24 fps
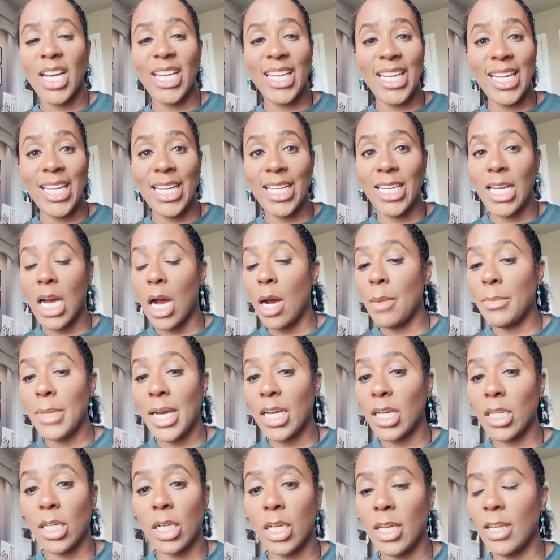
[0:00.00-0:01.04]
again,
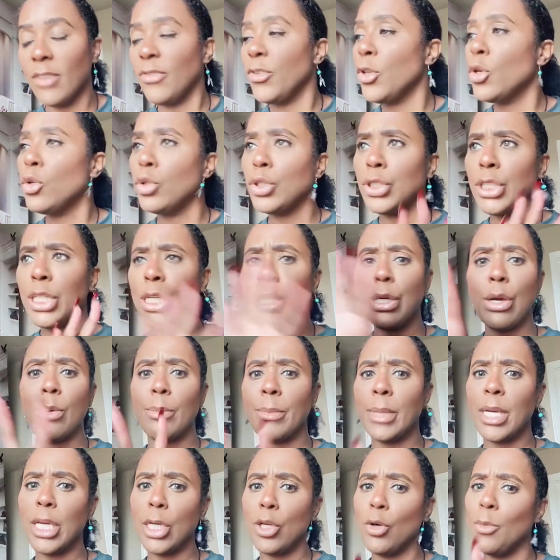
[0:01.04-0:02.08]
I'm not gonna, if you cheat
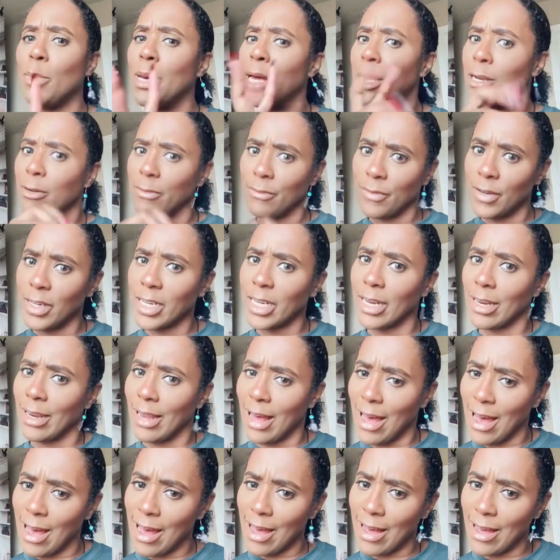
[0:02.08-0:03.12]
on me, you better
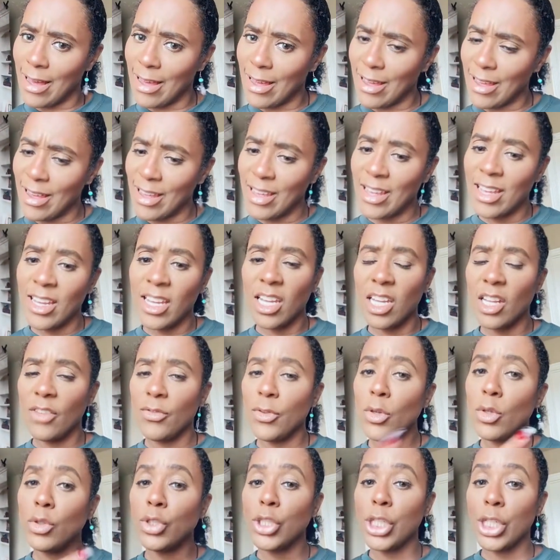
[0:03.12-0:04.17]
fucking lie.
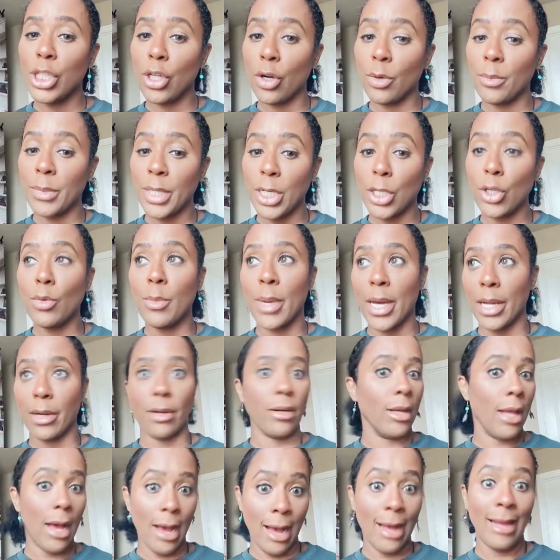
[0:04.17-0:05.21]
If you cheat on me, you
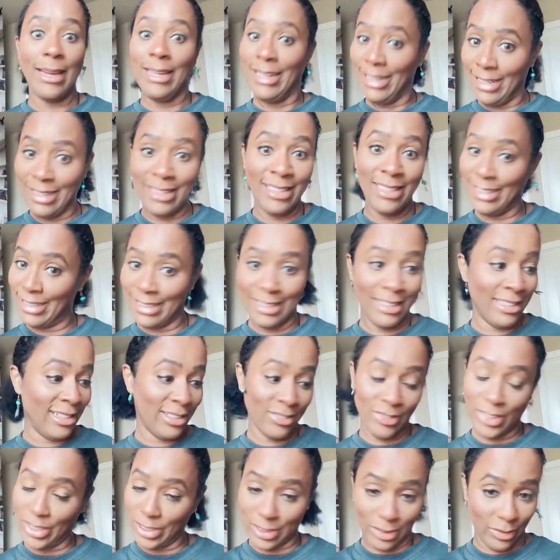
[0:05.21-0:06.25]
better lie.
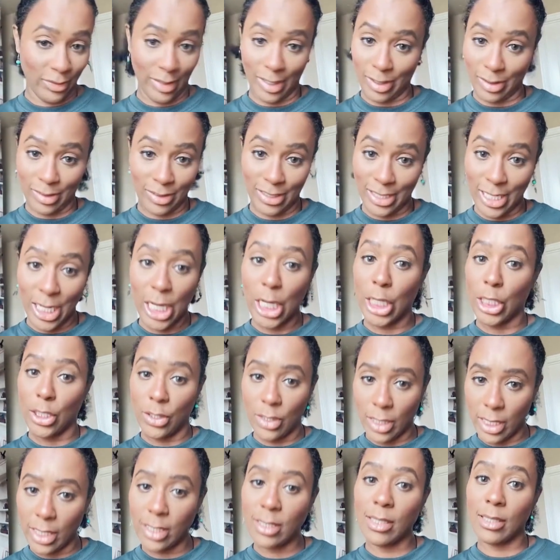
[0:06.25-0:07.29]
First of all,
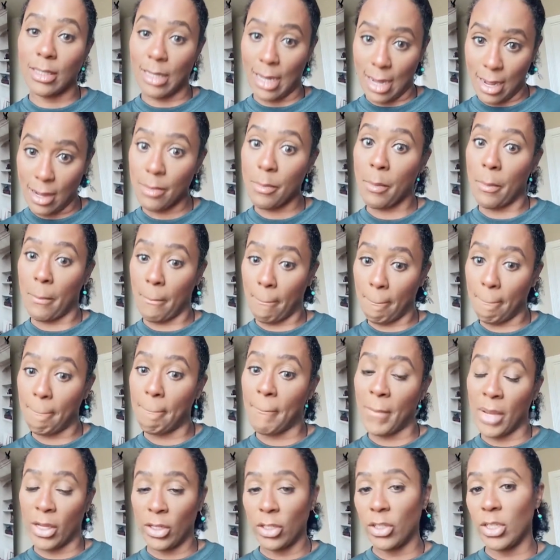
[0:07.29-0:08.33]
you need to lie.
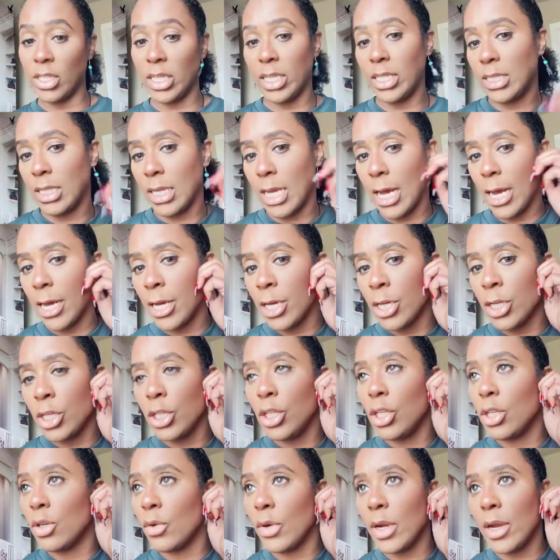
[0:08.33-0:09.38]
You need to lie.
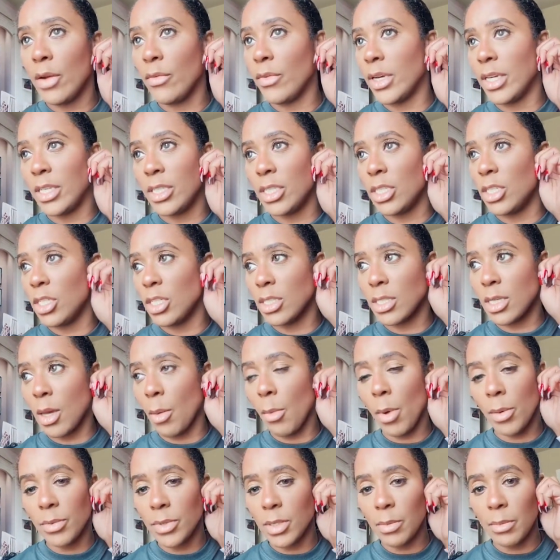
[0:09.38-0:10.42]
You don't ever need to
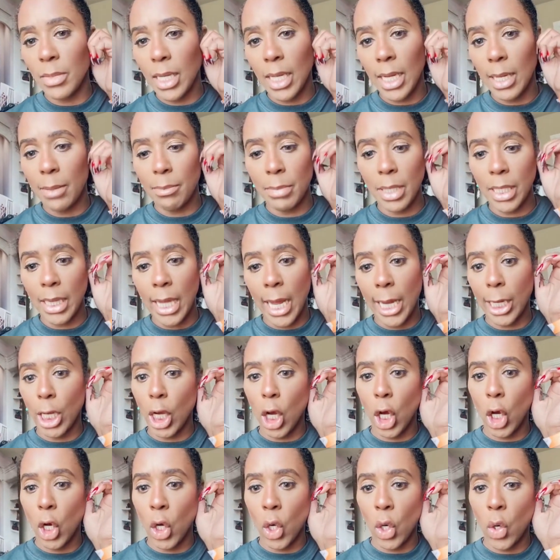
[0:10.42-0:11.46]
just come up to me and be
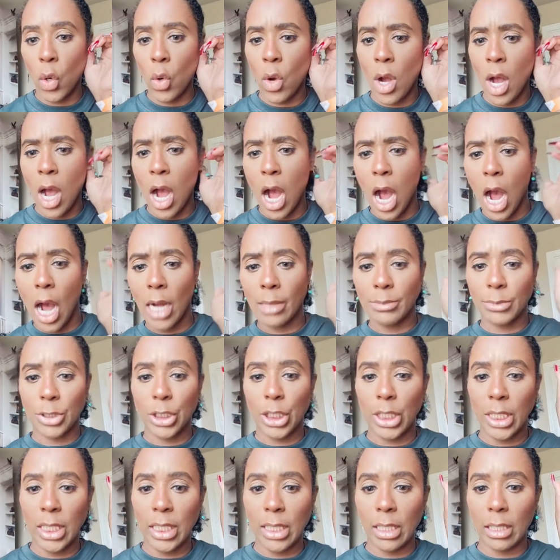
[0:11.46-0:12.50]
like, oh,
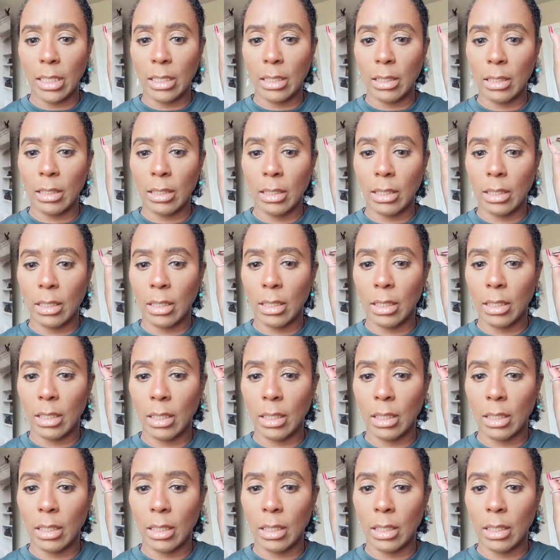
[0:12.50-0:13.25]
I'm cheating.